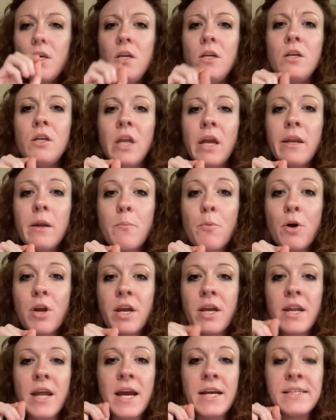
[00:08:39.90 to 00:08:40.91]
you need to put
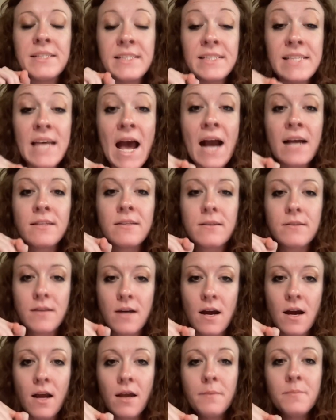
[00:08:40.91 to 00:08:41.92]
in exact
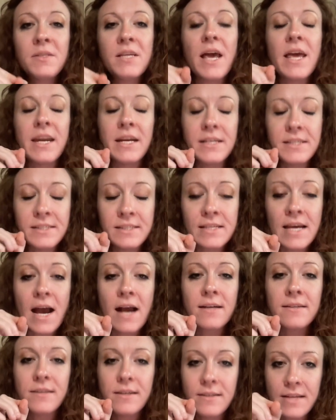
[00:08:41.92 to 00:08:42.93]
times and
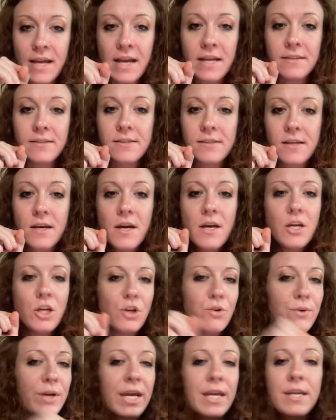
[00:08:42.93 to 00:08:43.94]
exact dates.
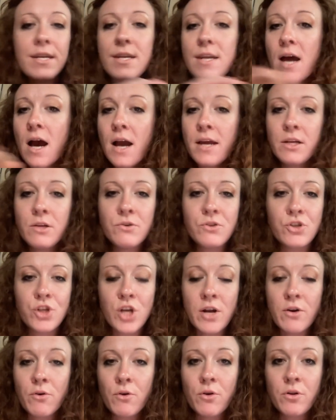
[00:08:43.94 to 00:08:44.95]
You cannot use
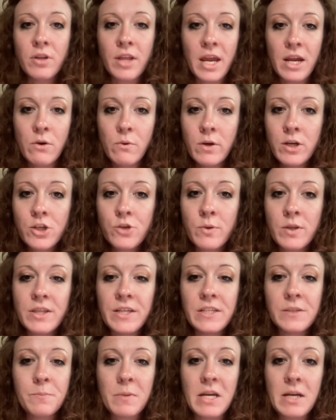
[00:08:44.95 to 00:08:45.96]
general language with
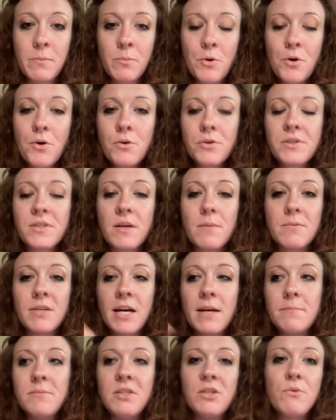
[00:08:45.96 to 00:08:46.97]
these people.
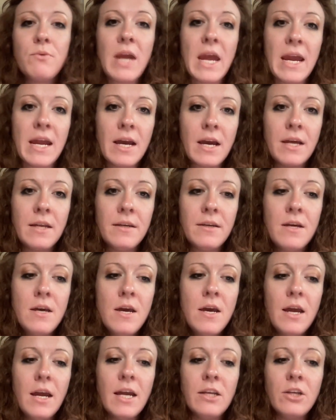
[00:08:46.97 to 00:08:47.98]
Sometimes you can
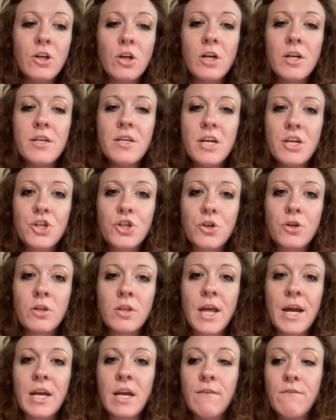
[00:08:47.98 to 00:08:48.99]
in your initial,
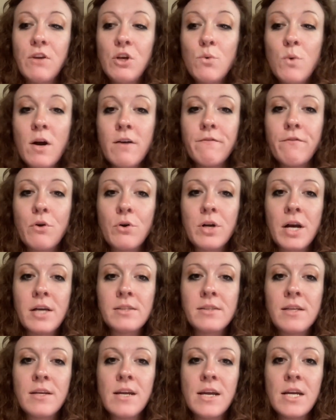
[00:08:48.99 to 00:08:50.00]
like if you want full
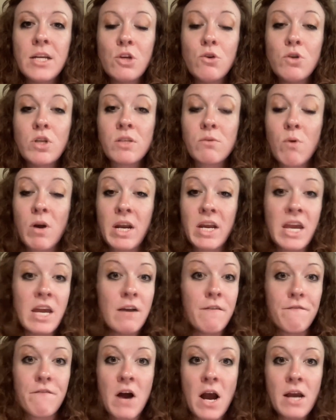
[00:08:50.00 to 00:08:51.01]
custody and you just want to
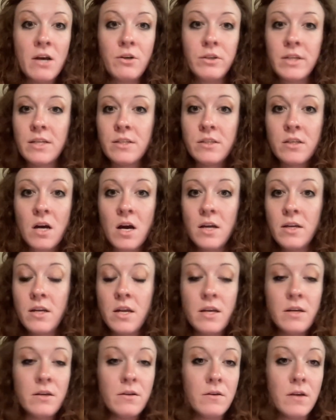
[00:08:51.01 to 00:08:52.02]
get it filed and done
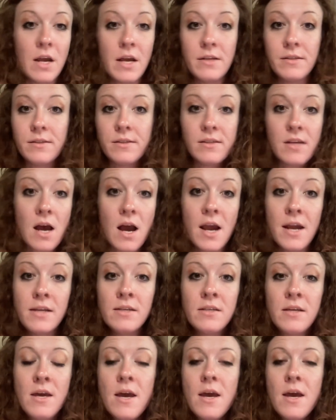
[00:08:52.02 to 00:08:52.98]
and signed,